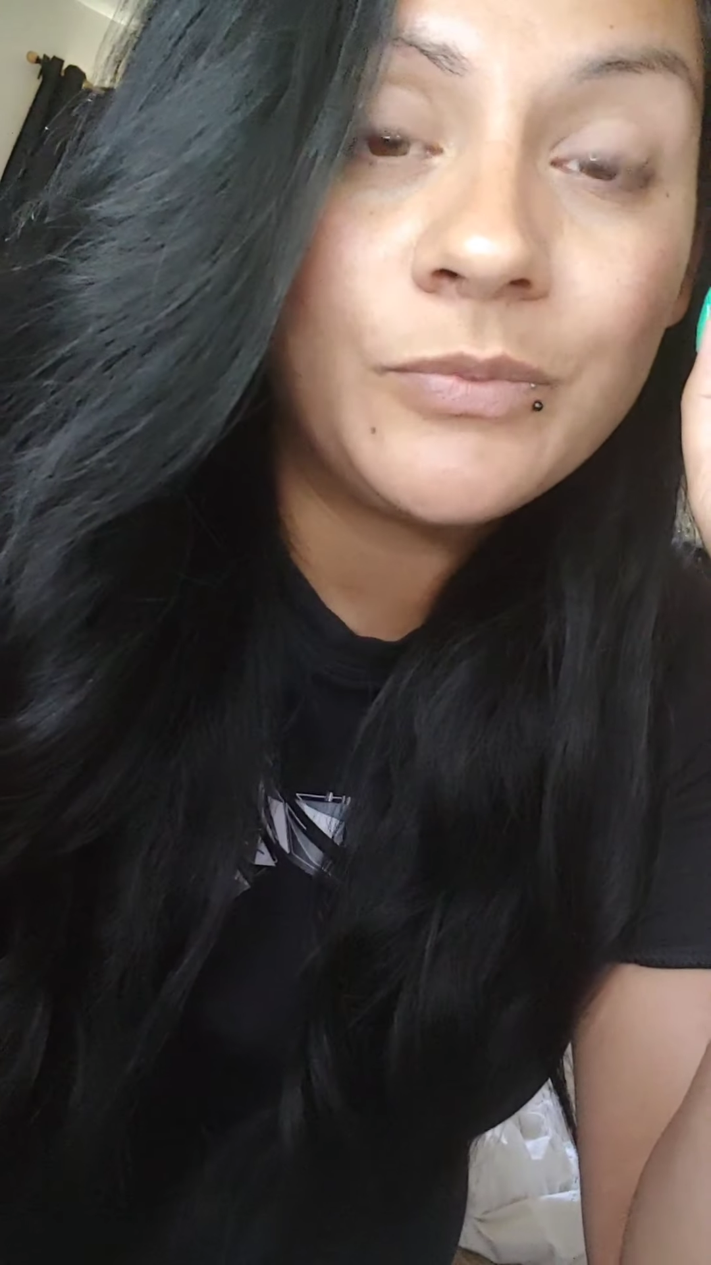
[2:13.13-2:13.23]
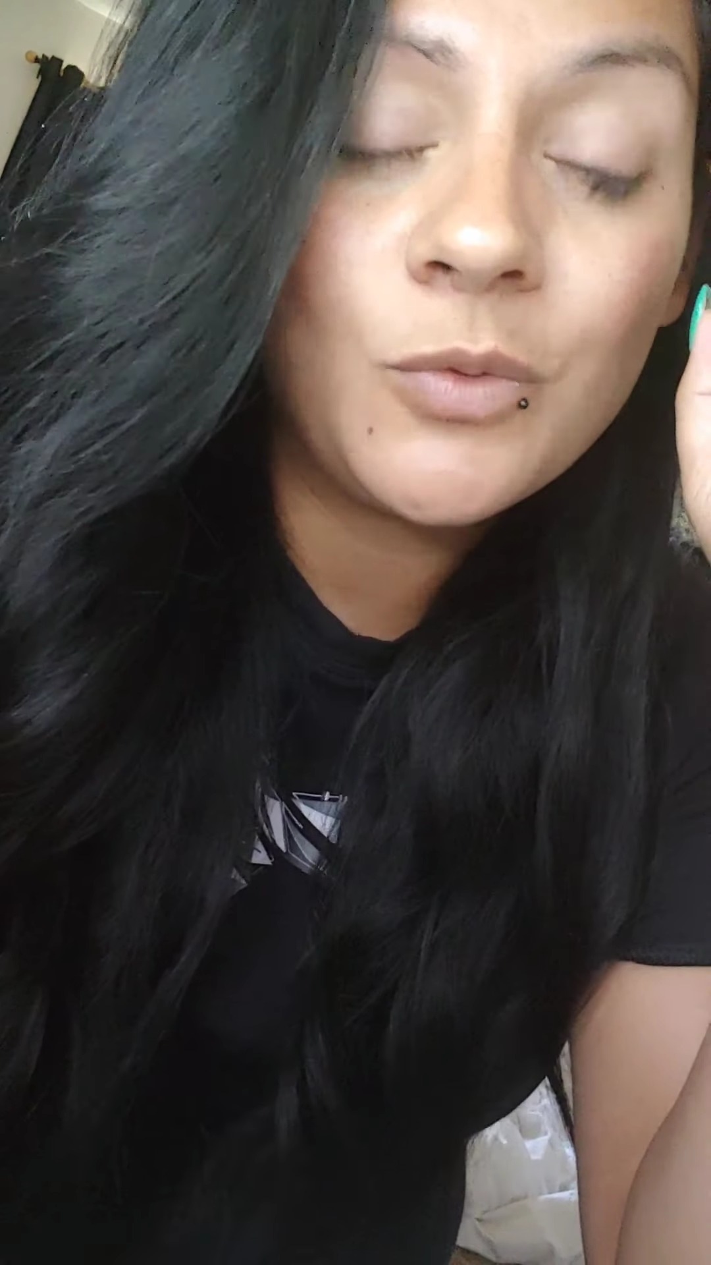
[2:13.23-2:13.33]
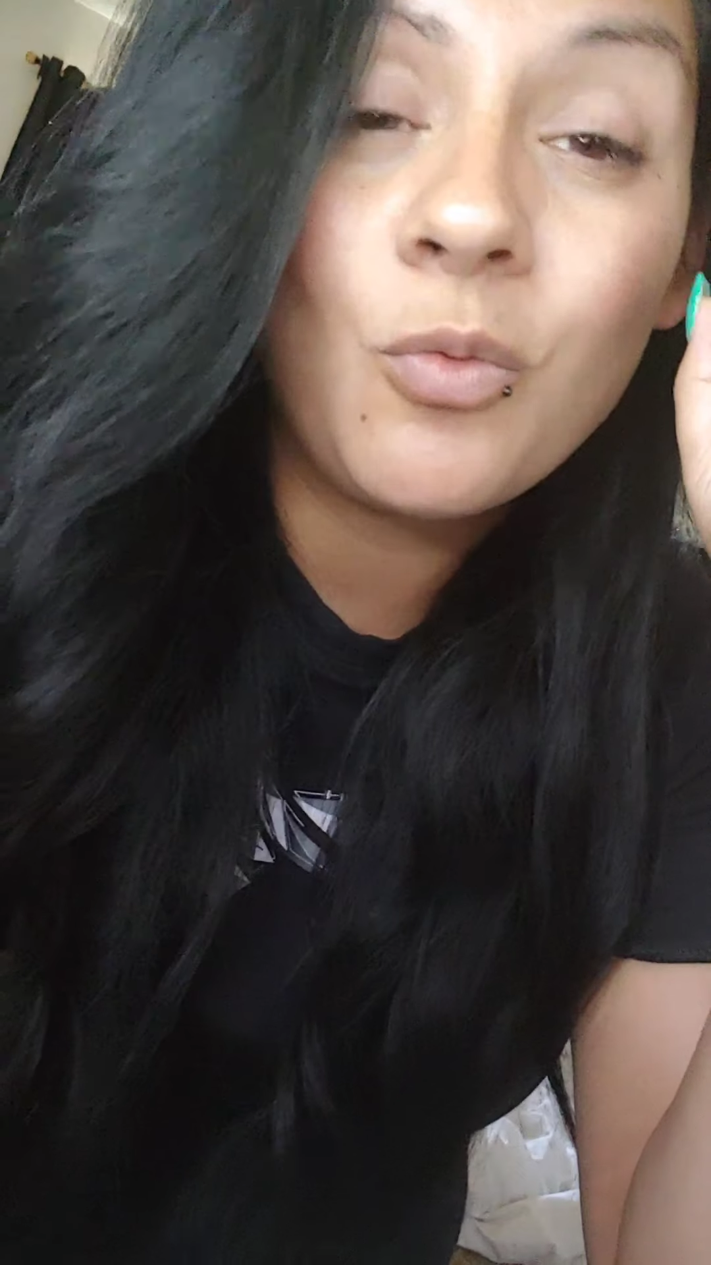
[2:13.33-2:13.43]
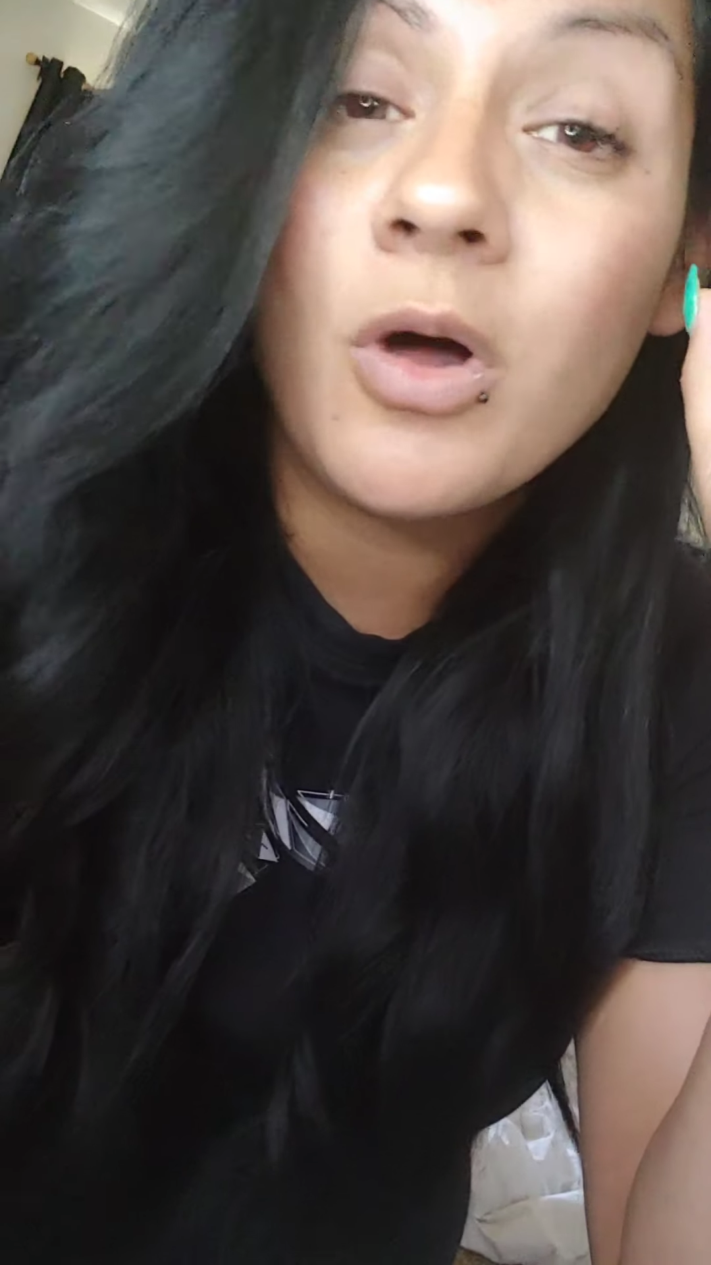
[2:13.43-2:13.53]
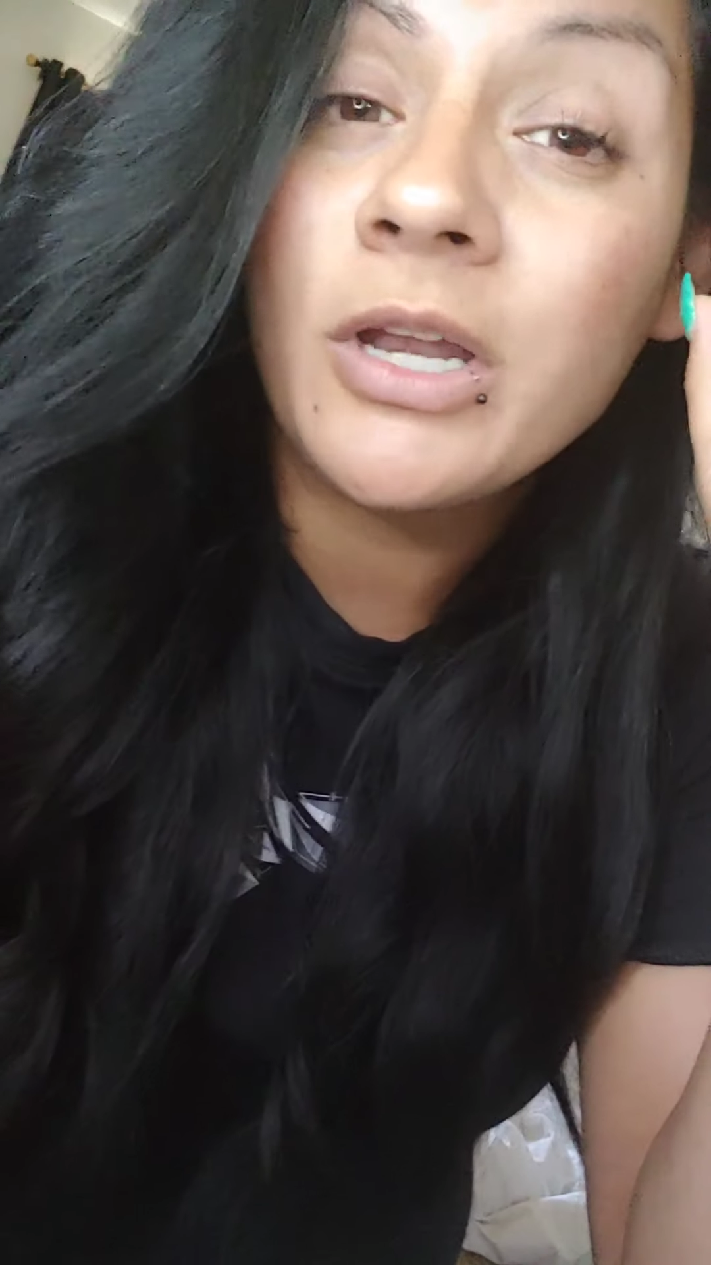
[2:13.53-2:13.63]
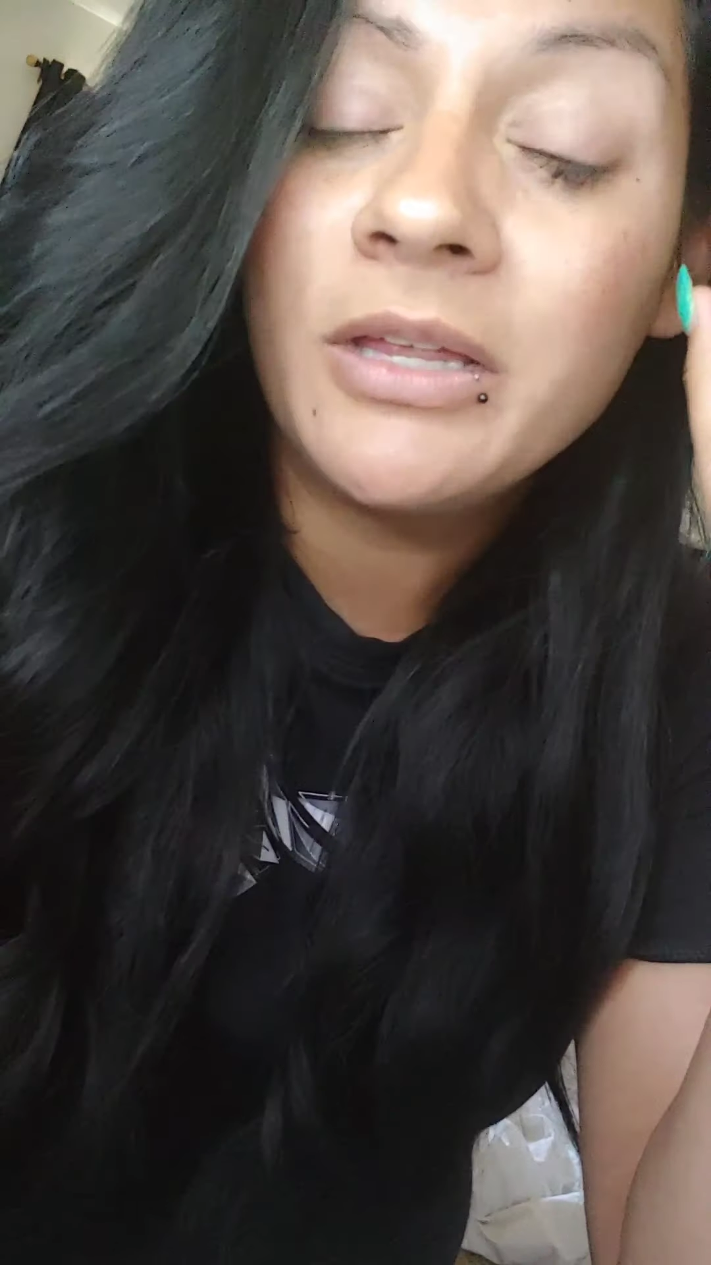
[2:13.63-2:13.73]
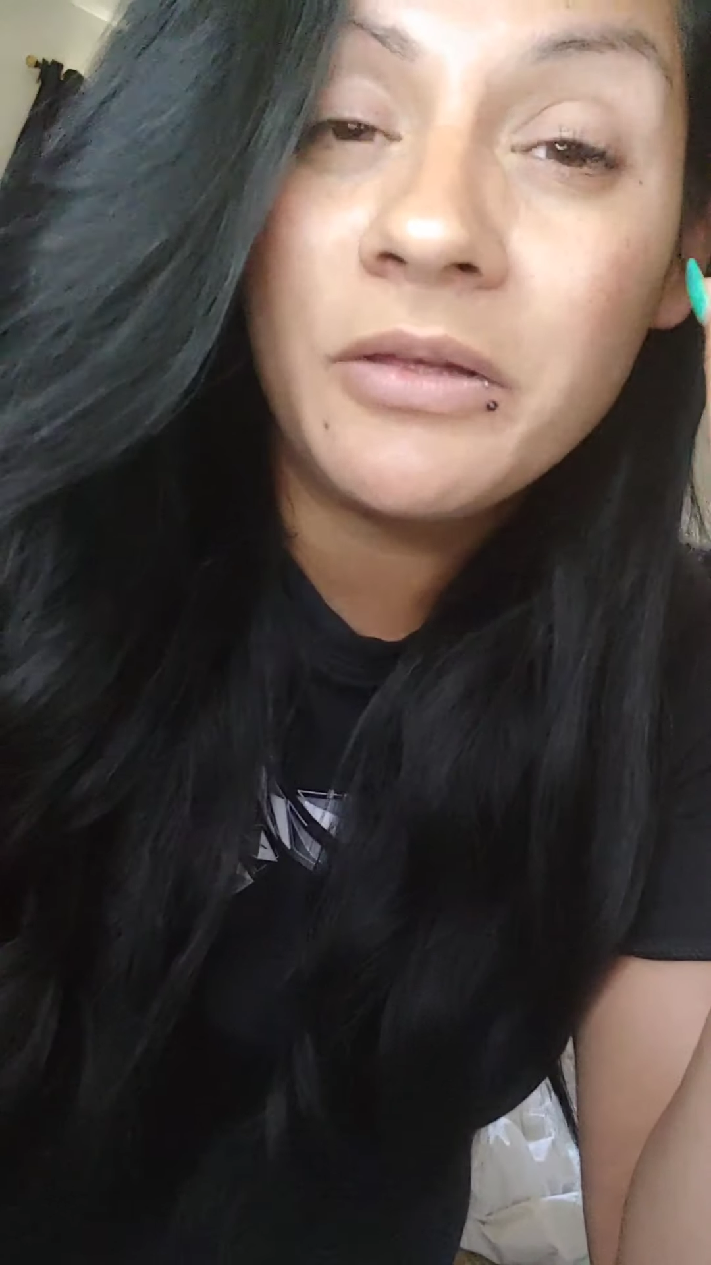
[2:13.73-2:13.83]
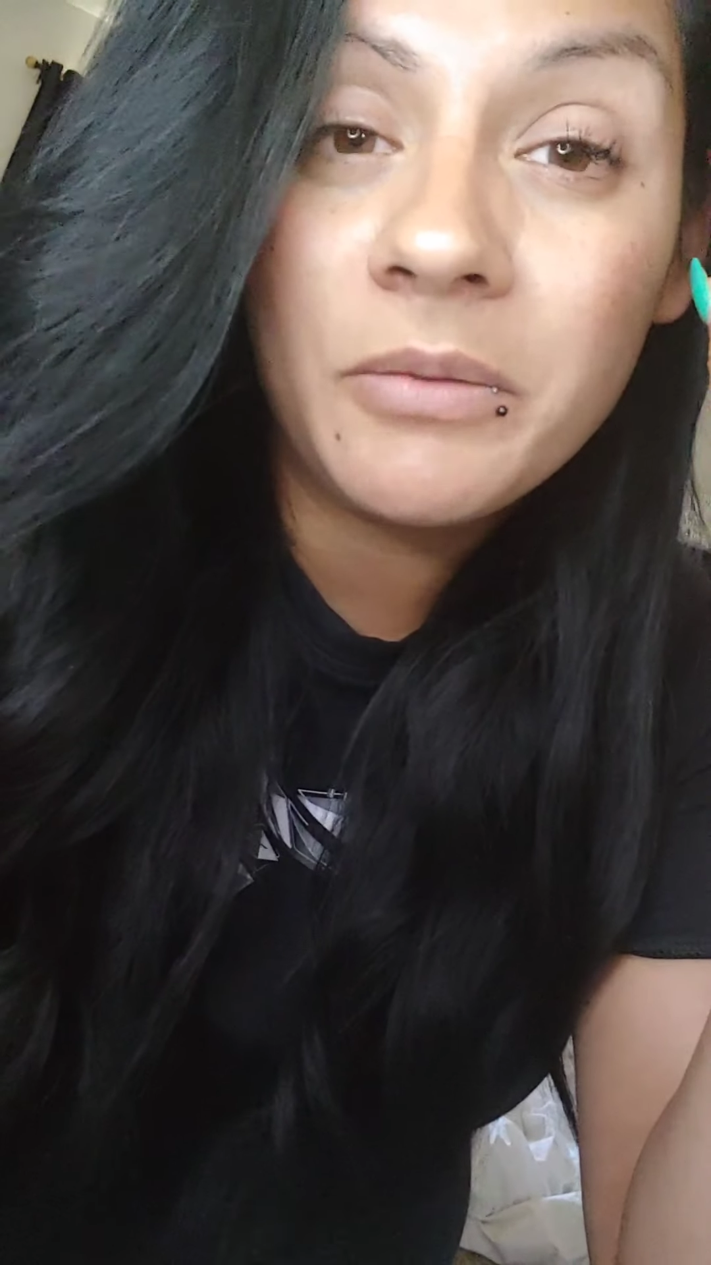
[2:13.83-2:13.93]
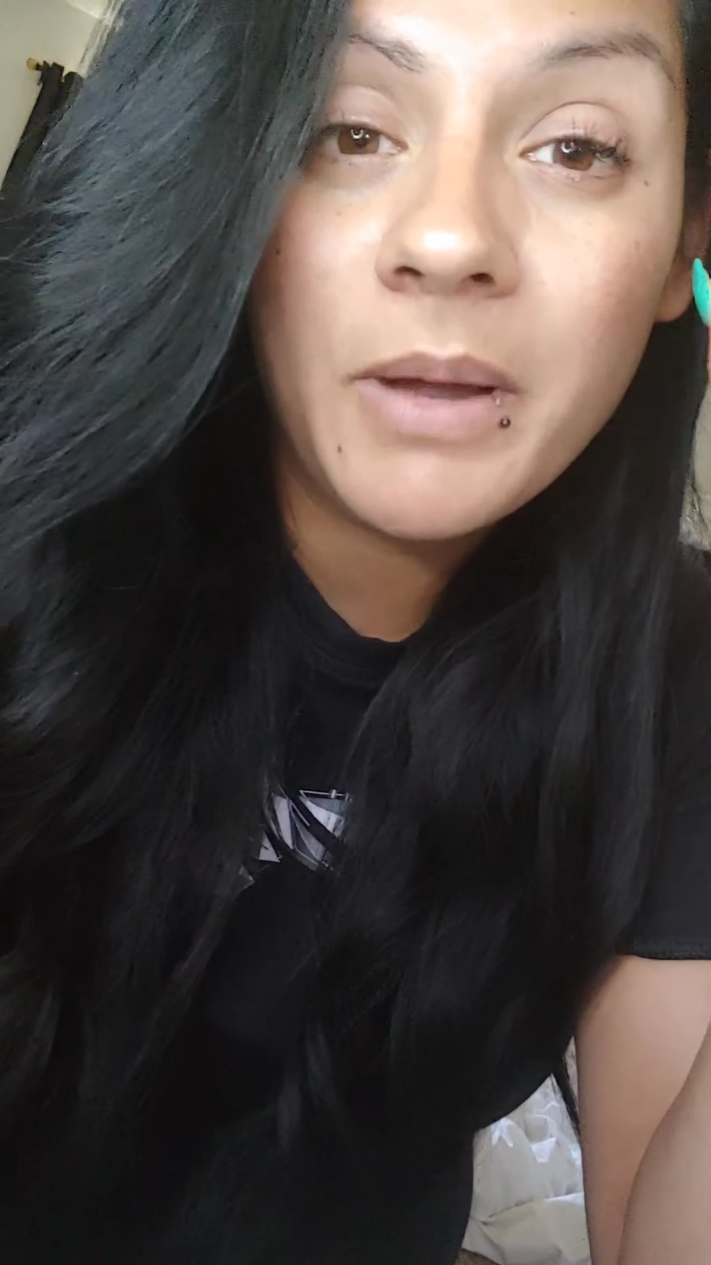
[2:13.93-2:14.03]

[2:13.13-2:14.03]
wanting their